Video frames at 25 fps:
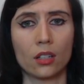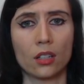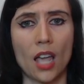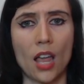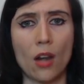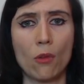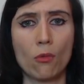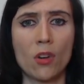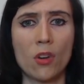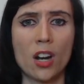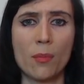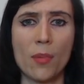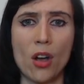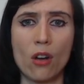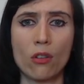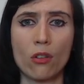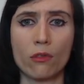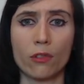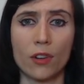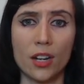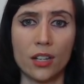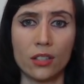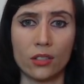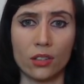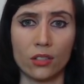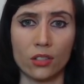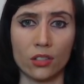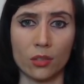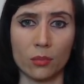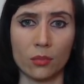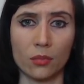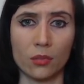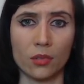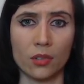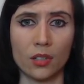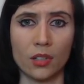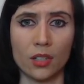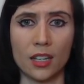And what about
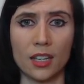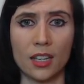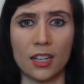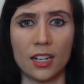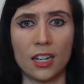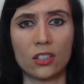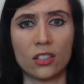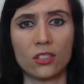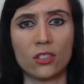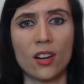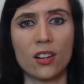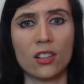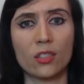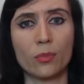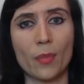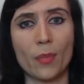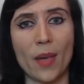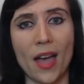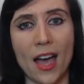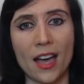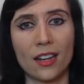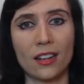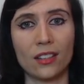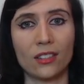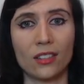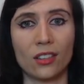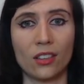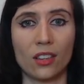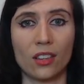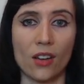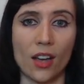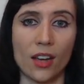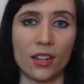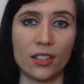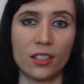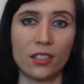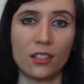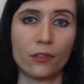racism? It's not as bad as in the
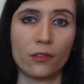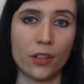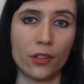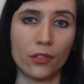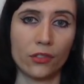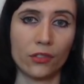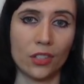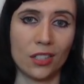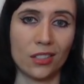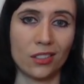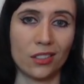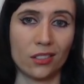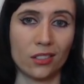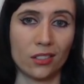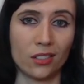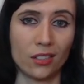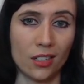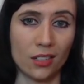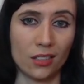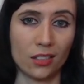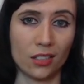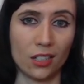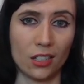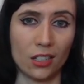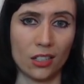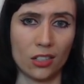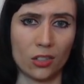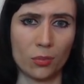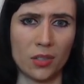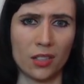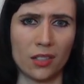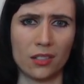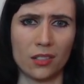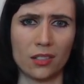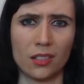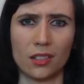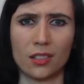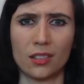1950s and 60s,
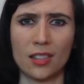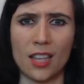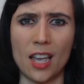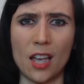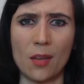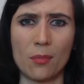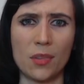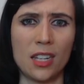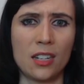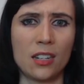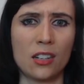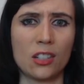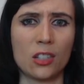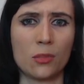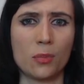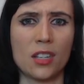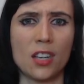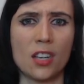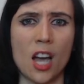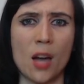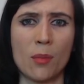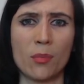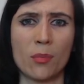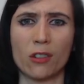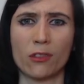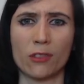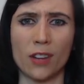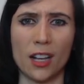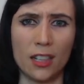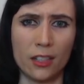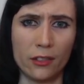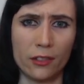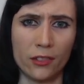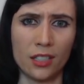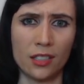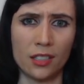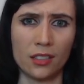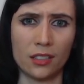but does that mean it's become
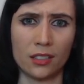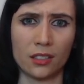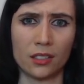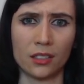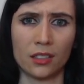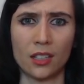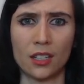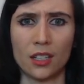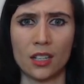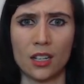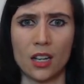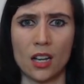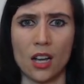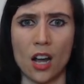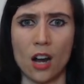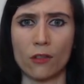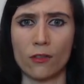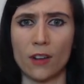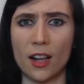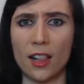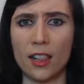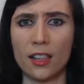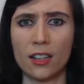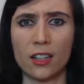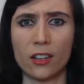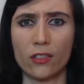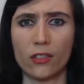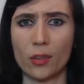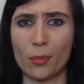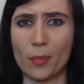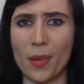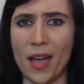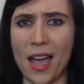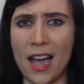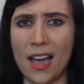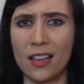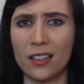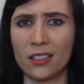irrelevant? A relic of the
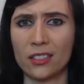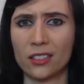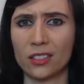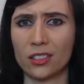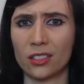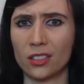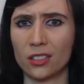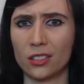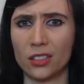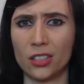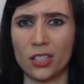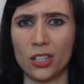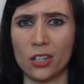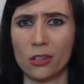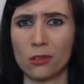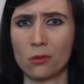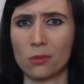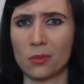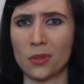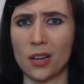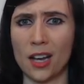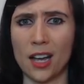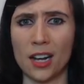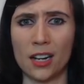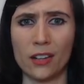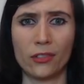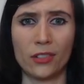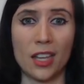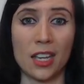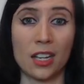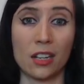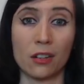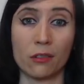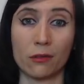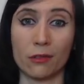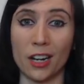past? You know, kind of like